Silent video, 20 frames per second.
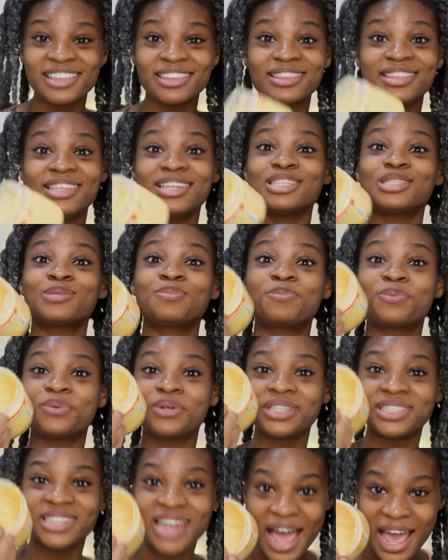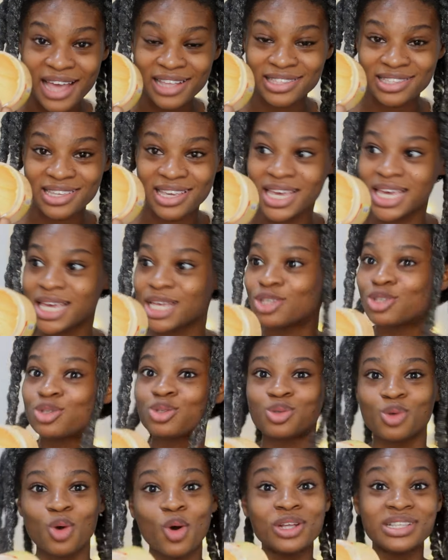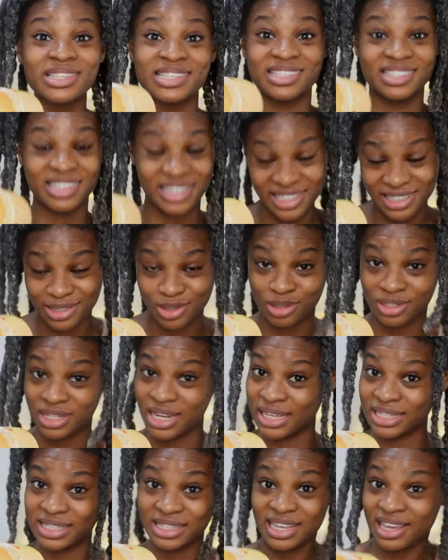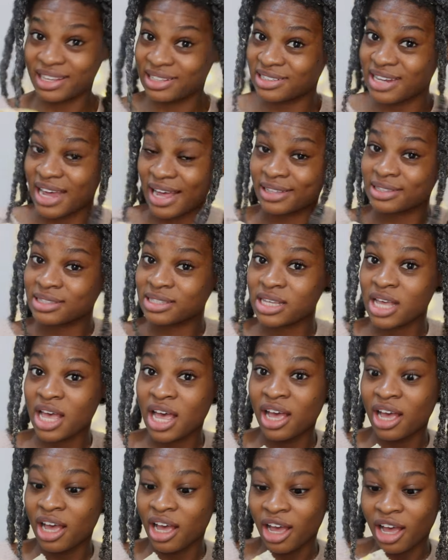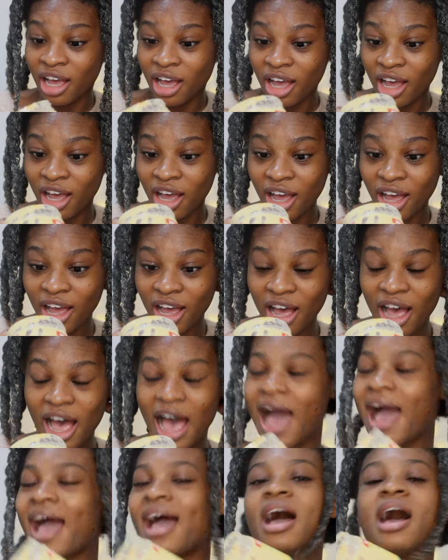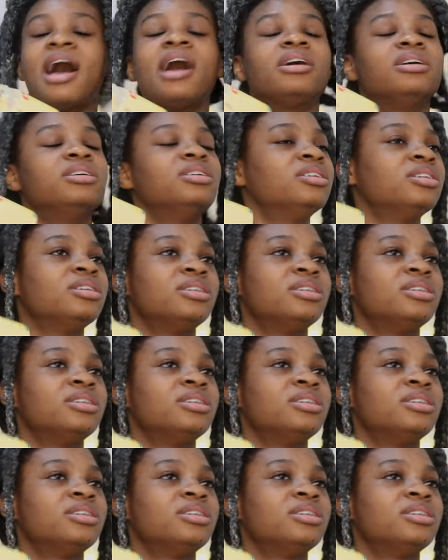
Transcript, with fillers: This product is so thick to the extent that I,